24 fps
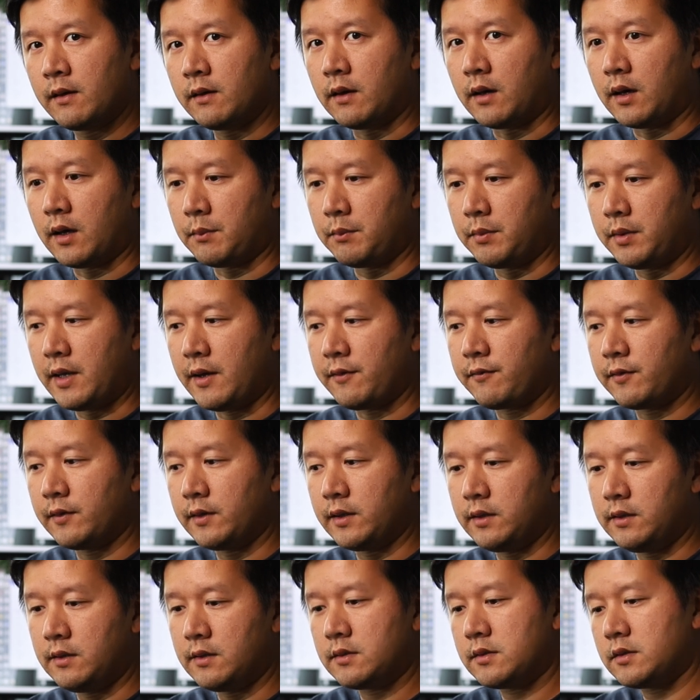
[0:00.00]
But
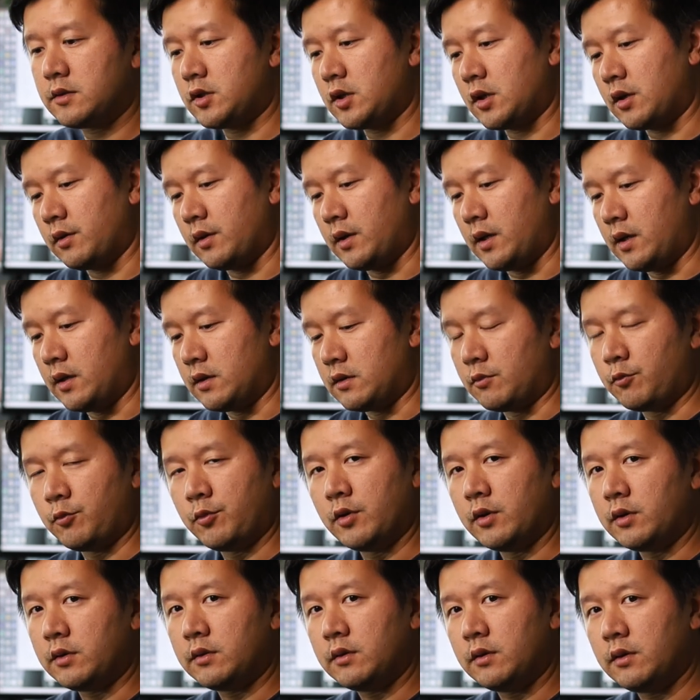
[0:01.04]
definitely this chair is
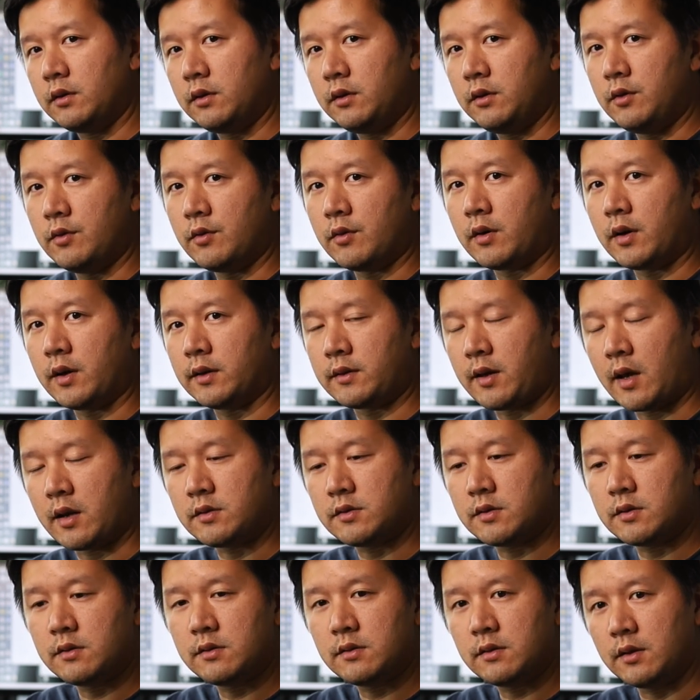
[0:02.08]
worth your
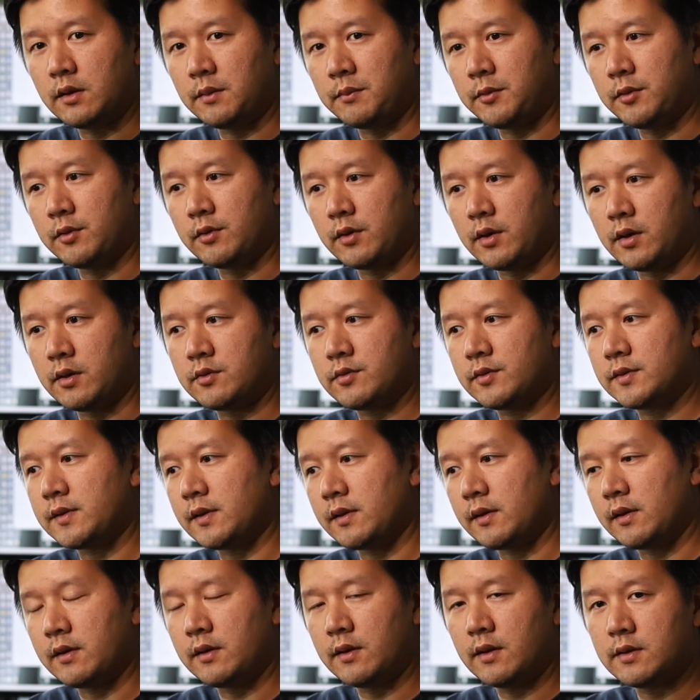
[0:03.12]
attention if you're
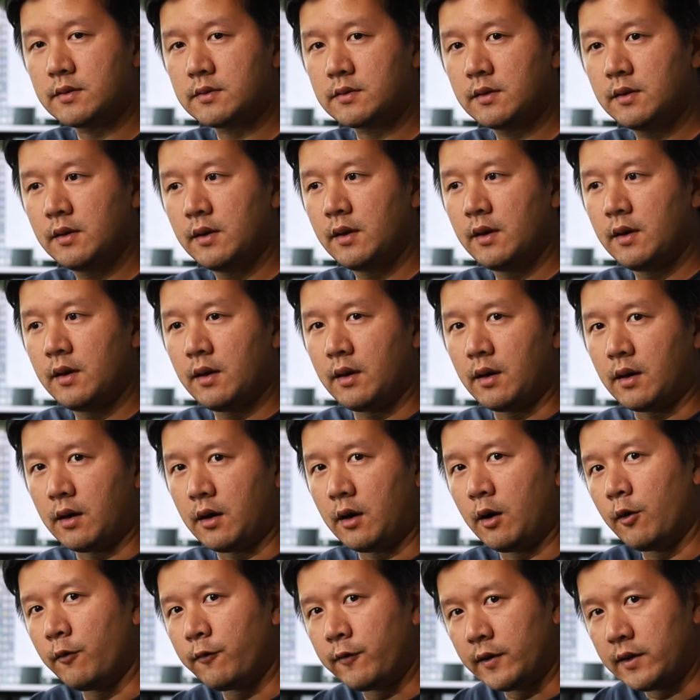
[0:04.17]
interested in this.
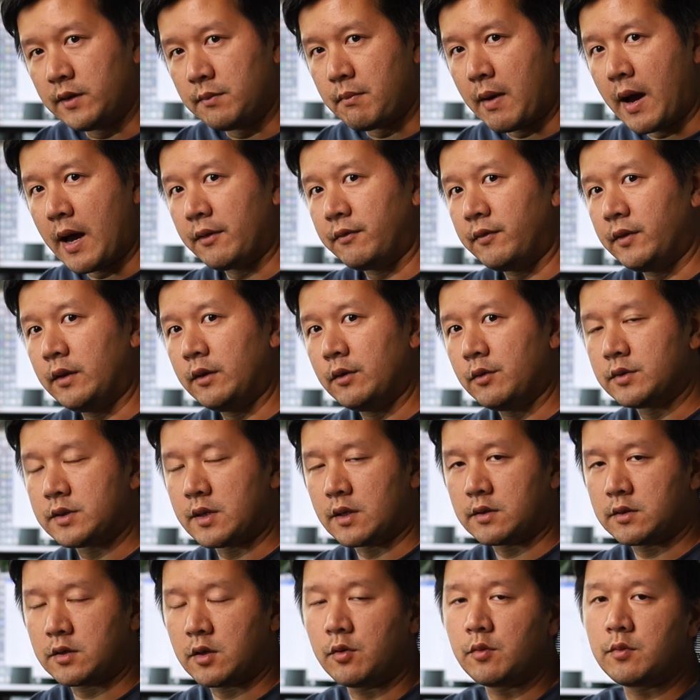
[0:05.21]
Hopefully my videos
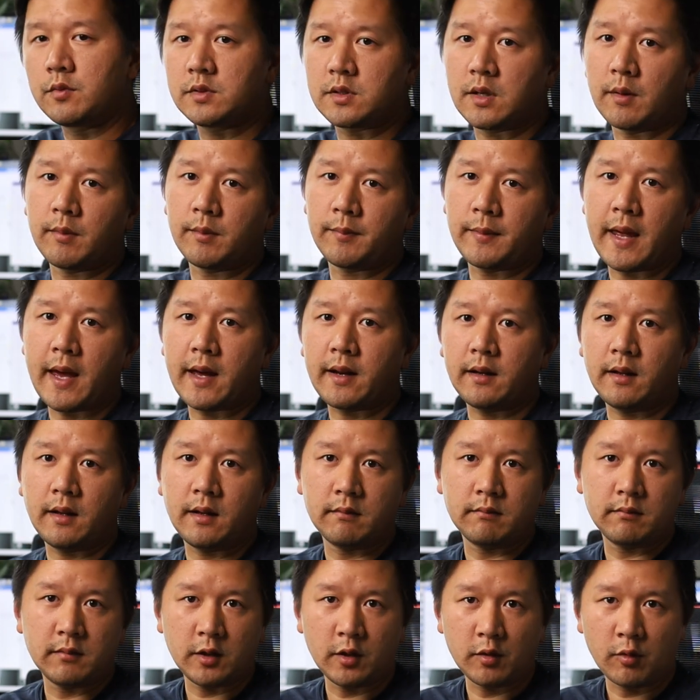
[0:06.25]
have shown some of that,
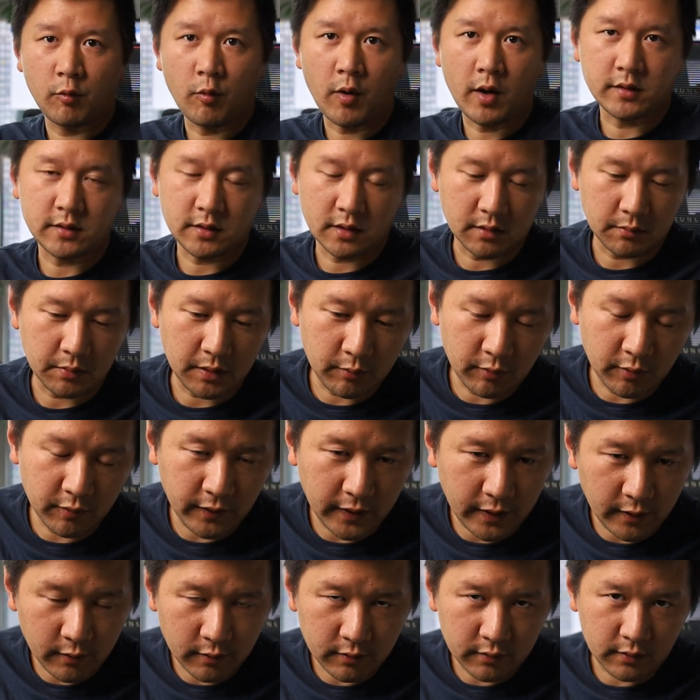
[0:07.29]
and you know, watch other people's
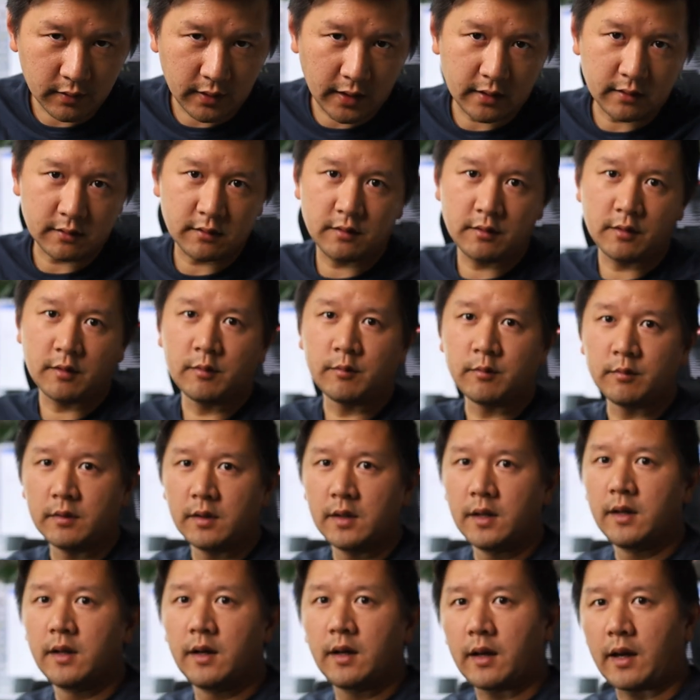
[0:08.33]
video to get your own
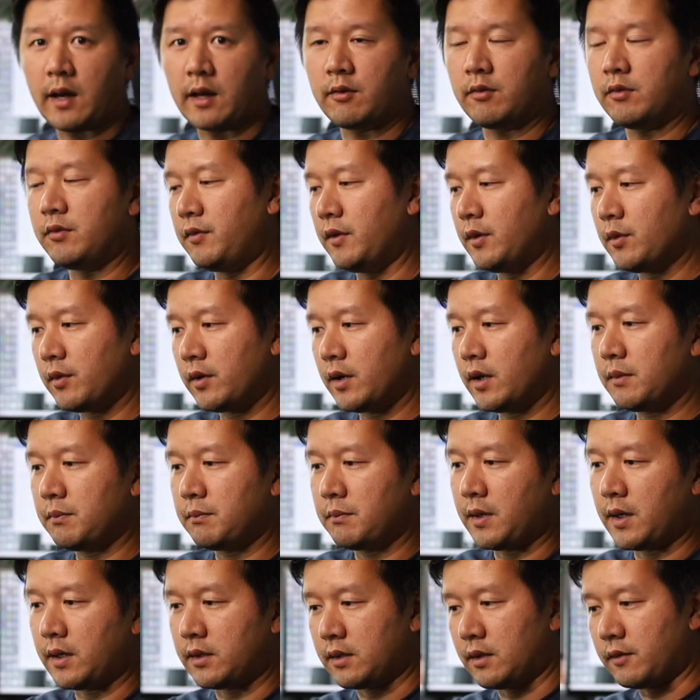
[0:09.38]
kind of review on it.
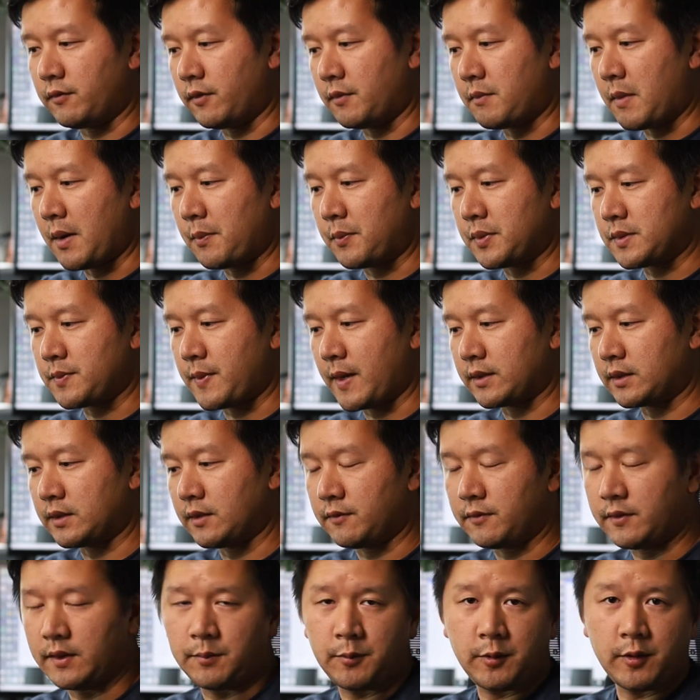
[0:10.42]
But from my
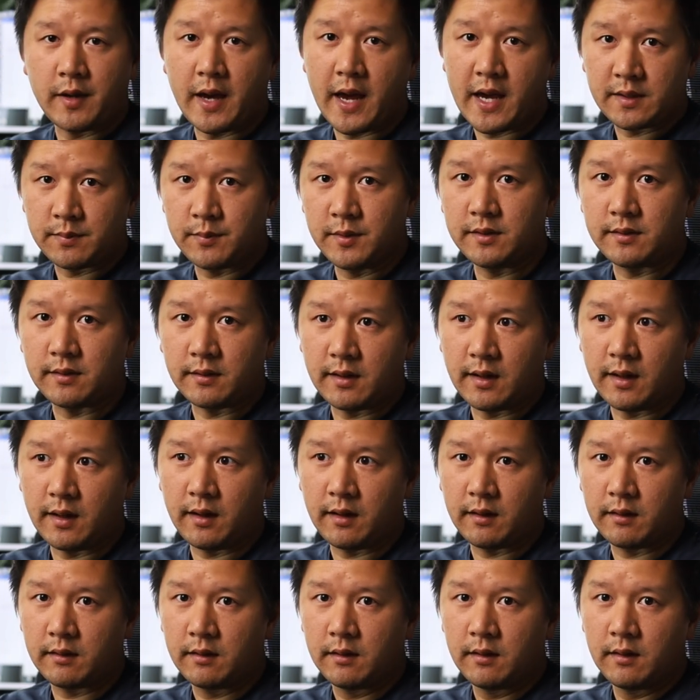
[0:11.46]
perspective, if you ask me
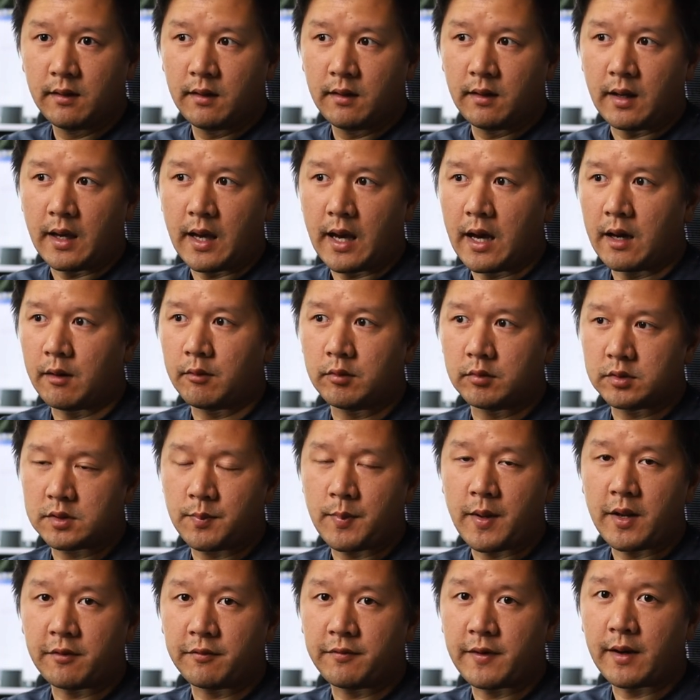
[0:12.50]
today how I will
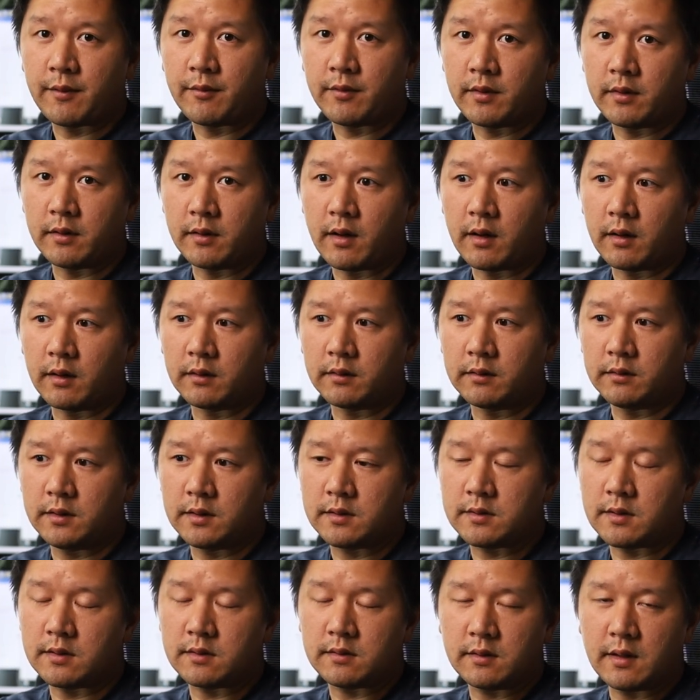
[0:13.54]
spend $500,
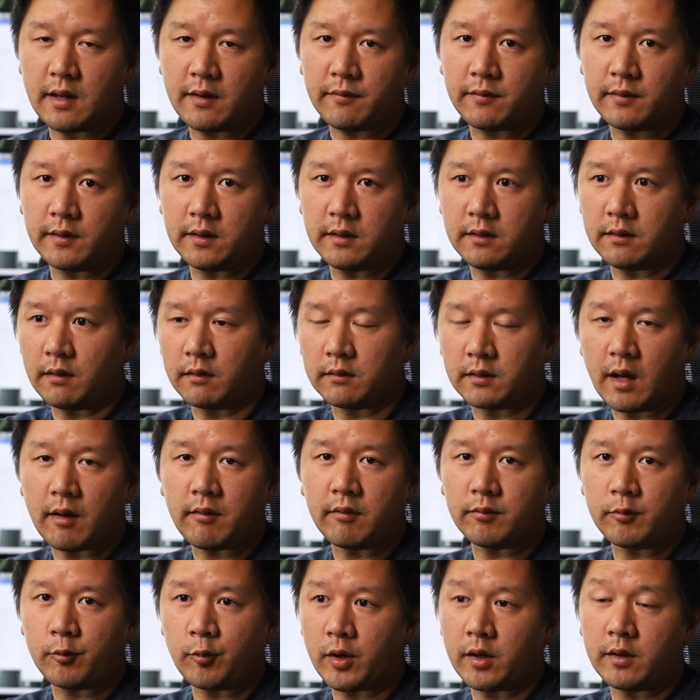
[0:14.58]
this is definitely
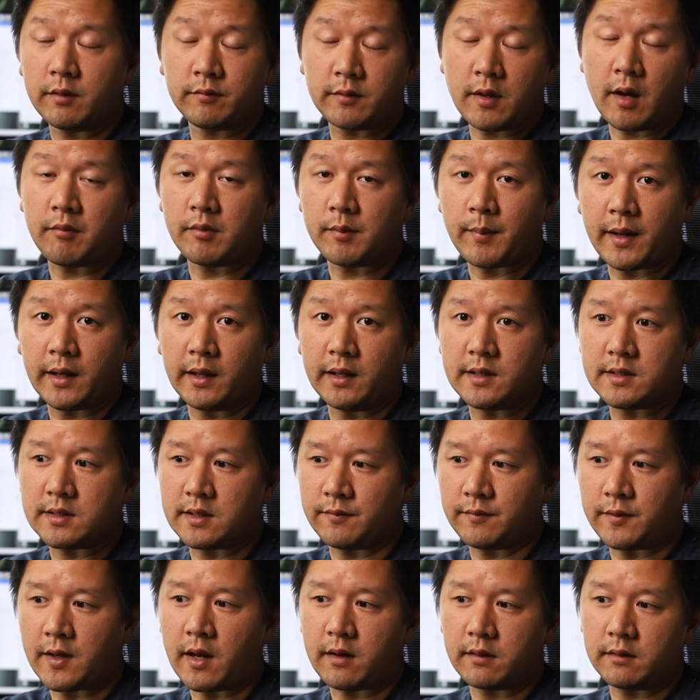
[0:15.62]
on the top of my list,
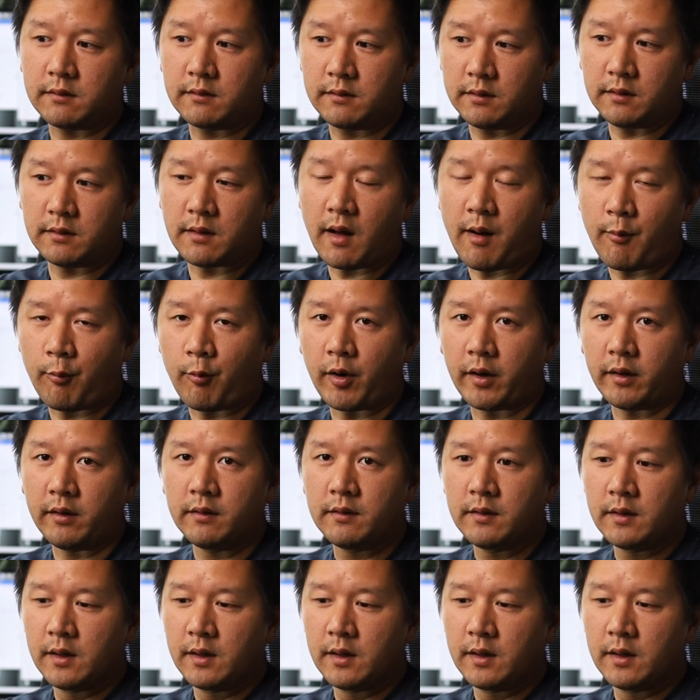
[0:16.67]
if not the top one.